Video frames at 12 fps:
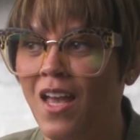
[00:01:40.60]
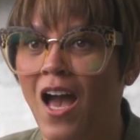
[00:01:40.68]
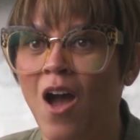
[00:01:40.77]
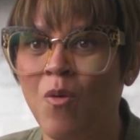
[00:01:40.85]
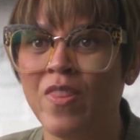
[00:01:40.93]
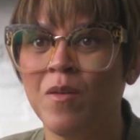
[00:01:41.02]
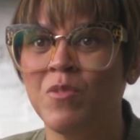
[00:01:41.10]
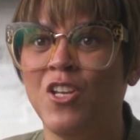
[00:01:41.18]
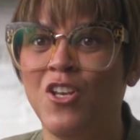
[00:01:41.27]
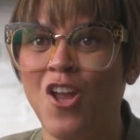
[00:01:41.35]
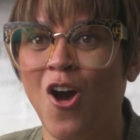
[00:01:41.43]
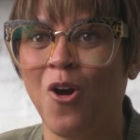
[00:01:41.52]
I want them to
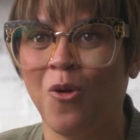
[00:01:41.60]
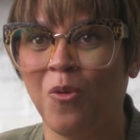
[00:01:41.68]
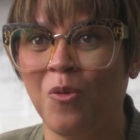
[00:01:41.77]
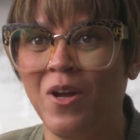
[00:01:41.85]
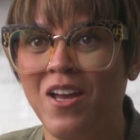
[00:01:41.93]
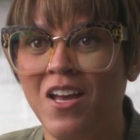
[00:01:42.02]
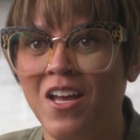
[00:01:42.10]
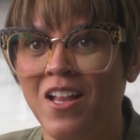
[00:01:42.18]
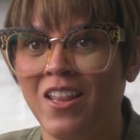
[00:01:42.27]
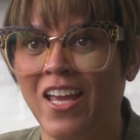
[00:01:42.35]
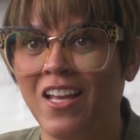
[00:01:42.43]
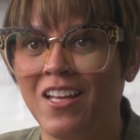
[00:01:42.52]
know,
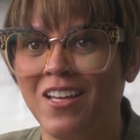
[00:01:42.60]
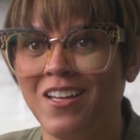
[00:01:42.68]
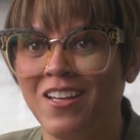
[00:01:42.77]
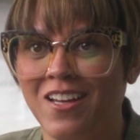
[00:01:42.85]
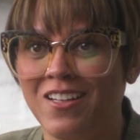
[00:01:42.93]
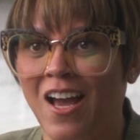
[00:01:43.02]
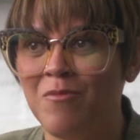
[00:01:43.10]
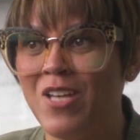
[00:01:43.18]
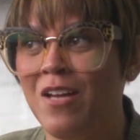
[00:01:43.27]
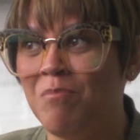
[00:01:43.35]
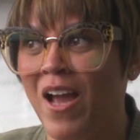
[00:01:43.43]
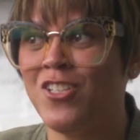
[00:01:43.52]
like,
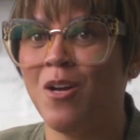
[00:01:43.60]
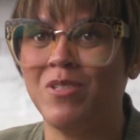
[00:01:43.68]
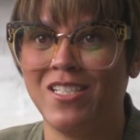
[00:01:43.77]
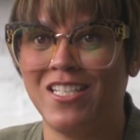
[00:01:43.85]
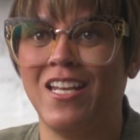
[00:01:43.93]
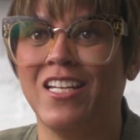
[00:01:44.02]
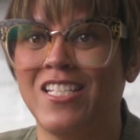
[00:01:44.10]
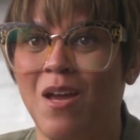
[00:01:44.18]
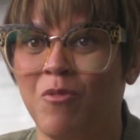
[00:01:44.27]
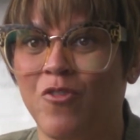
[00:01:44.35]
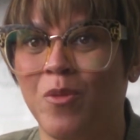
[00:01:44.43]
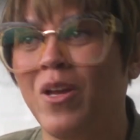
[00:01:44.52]
my job is to set an
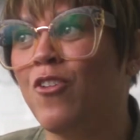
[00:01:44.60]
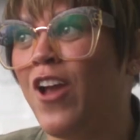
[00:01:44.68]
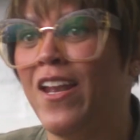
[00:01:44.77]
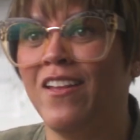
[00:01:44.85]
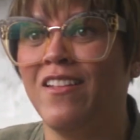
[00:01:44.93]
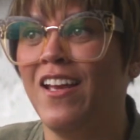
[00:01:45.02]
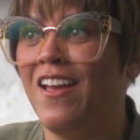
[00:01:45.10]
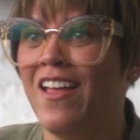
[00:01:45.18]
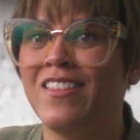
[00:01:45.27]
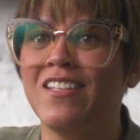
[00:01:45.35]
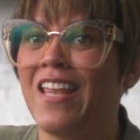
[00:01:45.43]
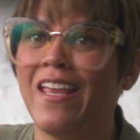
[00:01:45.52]
example for them. And granted,
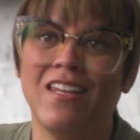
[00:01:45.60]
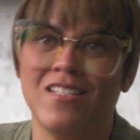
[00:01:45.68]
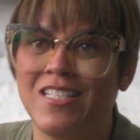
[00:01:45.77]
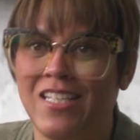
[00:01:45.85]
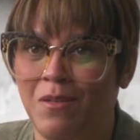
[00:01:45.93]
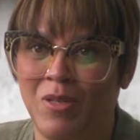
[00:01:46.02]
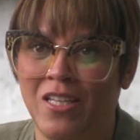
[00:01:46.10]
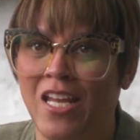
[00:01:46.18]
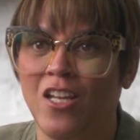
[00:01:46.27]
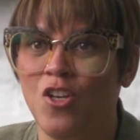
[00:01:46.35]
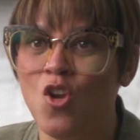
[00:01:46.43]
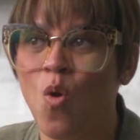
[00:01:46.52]
they can't see me, they
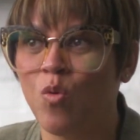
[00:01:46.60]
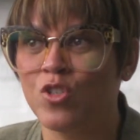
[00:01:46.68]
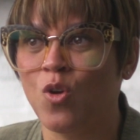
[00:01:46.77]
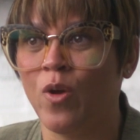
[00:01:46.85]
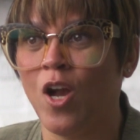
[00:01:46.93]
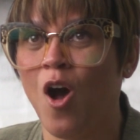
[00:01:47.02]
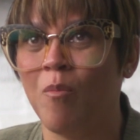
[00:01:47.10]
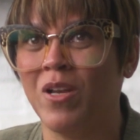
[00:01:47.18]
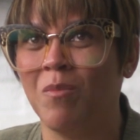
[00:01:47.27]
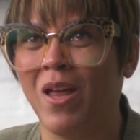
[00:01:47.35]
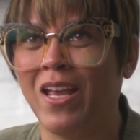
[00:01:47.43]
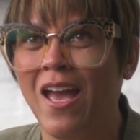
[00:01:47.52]
didn't know what was going on, but
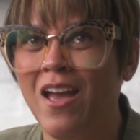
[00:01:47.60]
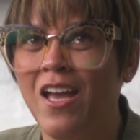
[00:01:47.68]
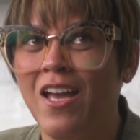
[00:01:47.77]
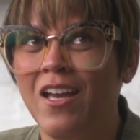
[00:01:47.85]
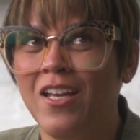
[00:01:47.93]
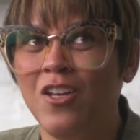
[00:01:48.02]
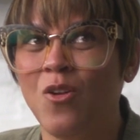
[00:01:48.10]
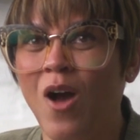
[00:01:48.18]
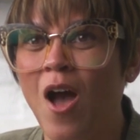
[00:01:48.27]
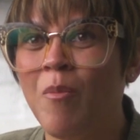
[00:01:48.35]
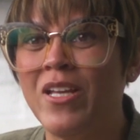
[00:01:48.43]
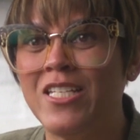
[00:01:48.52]
I'm like, you know,
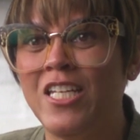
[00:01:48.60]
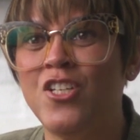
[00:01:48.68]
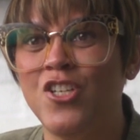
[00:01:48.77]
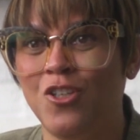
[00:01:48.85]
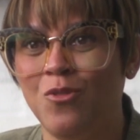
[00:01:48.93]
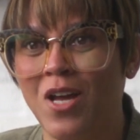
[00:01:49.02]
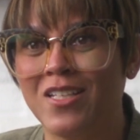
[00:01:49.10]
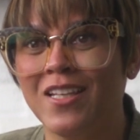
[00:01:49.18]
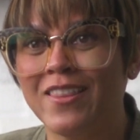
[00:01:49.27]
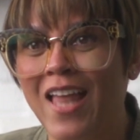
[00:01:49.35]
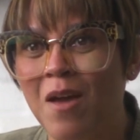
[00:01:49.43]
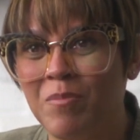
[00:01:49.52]
how am I teaching you not to
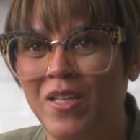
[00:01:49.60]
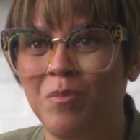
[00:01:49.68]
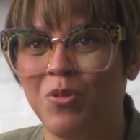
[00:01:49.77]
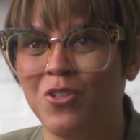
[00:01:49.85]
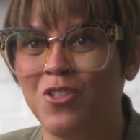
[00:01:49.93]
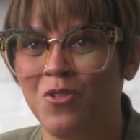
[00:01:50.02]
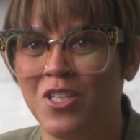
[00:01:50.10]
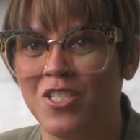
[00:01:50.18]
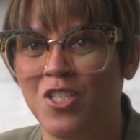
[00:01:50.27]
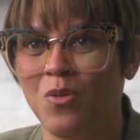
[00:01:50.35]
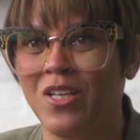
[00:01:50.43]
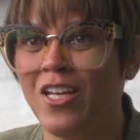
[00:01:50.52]
let people do this
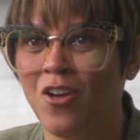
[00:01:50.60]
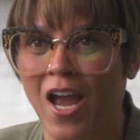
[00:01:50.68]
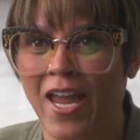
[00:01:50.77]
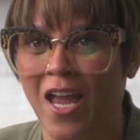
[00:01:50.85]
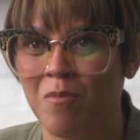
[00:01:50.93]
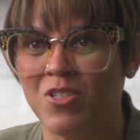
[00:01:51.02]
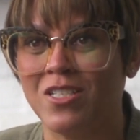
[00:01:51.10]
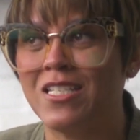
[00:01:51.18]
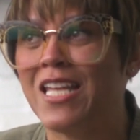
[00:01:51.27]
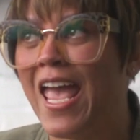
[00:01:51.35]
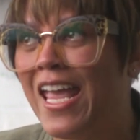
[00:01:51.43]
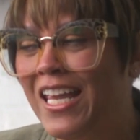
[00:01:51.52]
to you? And here I am
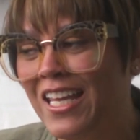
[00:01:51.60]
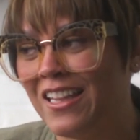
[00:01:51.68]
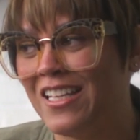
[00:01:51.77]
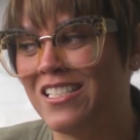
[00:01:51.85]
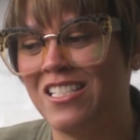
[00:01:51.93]
just taking this.